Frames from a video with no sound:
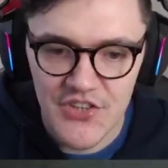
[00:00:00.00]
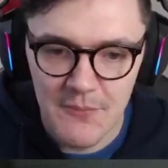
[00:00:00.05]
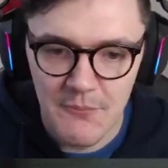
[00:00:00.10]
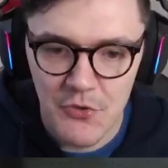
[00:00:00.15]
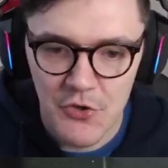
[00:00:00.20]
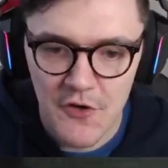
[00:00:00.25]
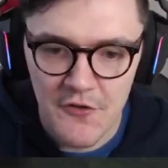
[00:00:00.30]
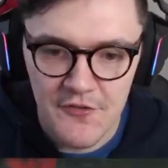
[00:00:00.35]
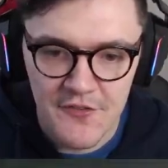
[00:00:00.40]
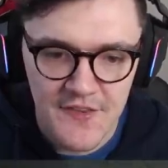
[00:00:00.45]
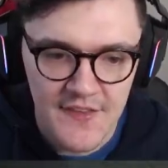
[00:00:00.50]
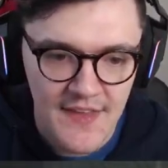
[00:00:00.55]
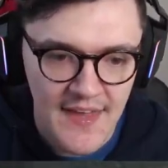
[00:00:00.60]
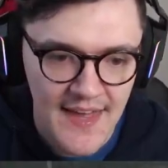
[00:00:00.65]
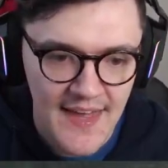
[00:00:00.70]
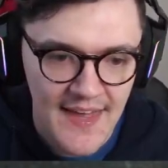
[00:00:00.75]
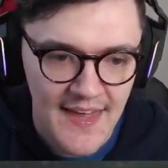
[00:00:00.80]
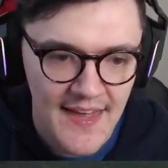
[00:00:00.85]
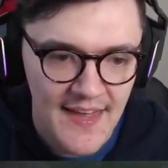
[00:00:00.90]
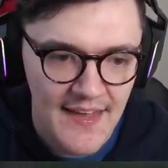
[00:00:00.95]
moving over
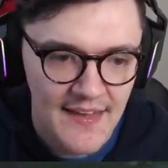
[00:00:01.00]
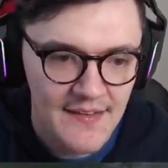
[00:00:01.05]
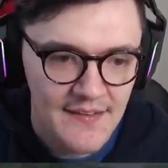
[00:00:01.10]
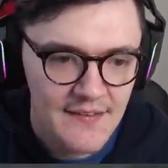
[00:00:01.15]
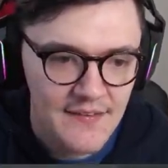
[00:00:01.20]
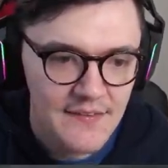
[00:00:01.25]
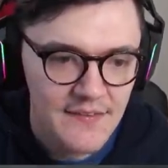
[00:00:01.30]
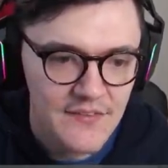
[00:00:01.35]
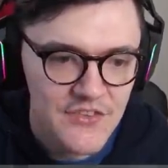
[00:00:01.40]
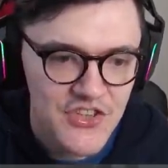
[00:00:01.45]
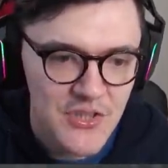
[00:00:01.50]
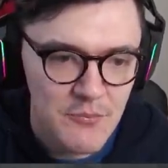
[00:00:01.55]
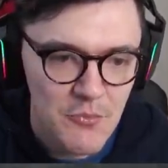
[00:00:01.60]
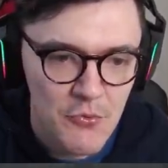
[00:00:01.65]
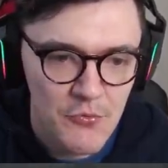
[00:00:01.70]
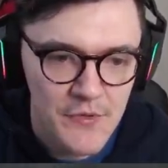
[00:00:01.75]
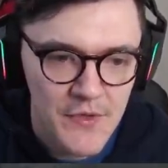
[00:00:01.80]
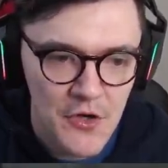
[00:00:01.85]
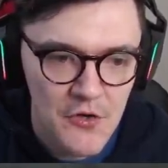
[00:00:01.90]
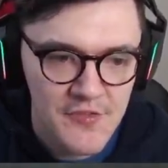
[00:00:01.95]
there. Gem
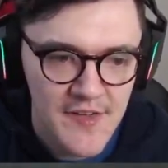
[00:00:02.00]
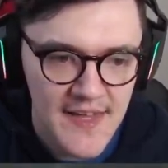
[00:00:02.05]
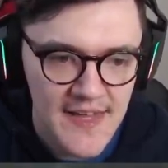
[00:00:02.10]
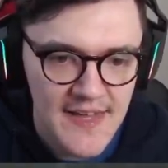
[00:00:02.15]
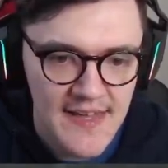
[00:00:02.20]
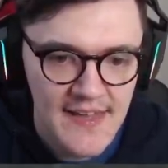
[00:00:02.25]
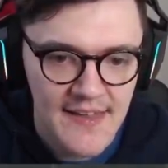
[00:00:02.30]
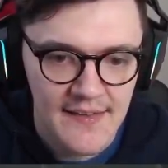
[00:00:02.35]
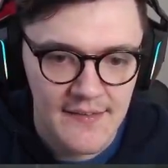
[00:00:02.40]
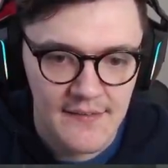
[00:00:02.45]
moving over here.